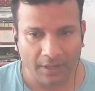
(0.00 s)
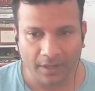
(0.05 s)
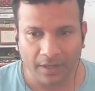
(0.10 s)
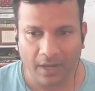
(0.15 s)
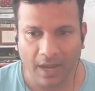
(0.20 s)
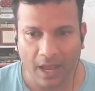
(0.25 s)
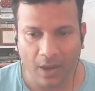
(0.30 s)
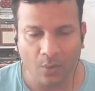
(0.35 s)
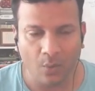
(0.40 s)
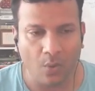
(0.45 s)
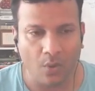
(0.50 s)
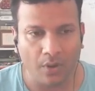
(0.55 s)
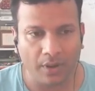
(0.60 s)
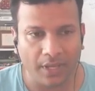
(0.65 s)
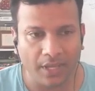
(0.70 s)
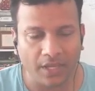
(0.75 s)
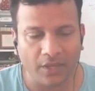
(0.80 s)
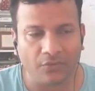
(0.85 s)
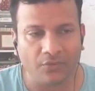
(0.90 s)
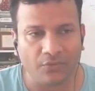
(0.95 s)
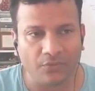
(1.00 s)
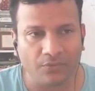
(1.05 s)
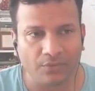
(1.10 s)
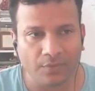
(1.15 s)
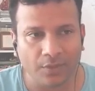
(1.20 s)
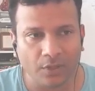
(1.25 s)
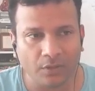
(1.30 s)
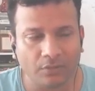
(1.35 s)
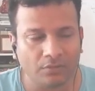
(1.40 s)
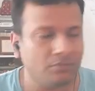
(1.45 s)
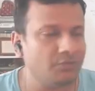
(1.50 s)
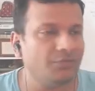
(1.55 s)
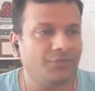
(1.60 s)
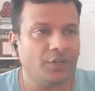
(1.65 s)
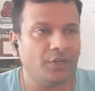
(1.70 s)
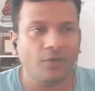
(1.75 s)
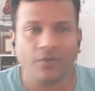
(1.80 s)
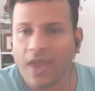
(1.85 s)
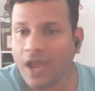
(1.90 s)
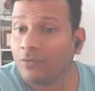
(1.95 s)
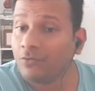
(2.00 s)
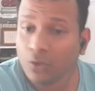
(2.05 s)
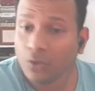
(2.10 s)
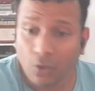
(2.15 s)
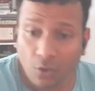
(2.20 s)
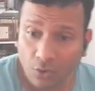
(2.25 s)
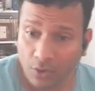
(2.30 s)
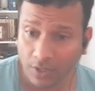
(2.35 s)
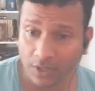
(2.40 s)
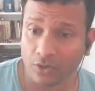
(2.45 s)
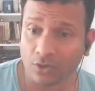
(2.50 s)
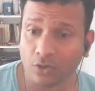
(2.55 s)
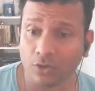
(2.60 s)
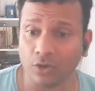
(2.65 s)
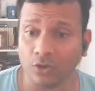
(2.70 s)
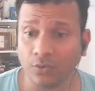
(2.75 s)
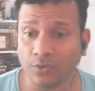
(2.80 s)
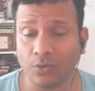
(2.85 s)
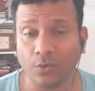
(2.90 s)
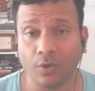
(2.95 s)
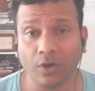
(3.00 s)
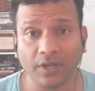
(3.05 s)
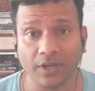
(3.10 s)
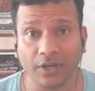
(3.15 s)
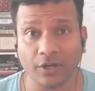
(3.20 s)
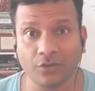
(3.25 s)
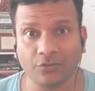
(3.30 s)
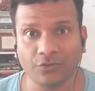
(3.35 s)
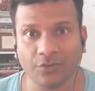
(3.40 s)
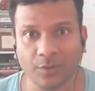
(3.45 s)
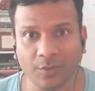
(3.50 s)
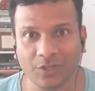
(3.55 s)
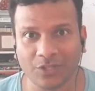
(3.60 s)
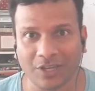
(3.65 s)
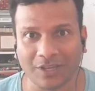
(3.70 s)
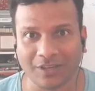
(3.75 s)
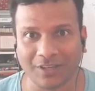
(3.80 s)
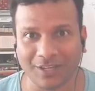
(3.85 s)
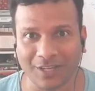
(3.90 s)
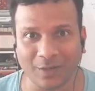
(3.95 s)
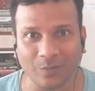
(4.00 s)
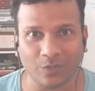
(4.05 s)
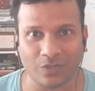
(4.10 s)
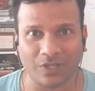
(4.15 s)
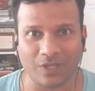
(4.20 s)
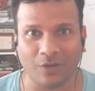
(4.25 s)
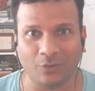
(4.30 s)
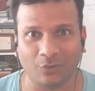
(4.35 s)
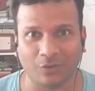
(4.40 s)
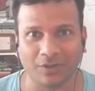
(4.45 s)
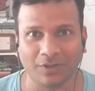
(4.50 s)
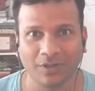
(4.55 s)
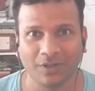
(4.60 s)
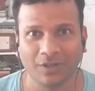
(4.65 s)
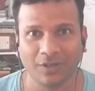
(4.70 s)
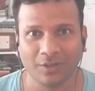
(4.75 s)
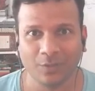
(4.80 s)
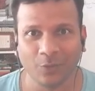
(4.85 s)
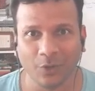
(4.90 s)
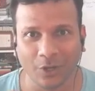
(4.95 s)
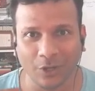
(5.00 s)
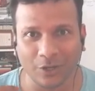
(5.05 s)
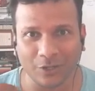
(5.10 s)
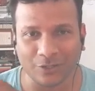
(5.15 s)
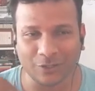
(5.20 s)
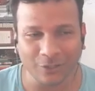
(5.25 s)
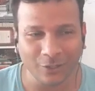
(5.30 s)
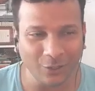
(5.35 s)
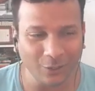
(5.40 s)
Now, if we do have no control over what kind of image comes out, because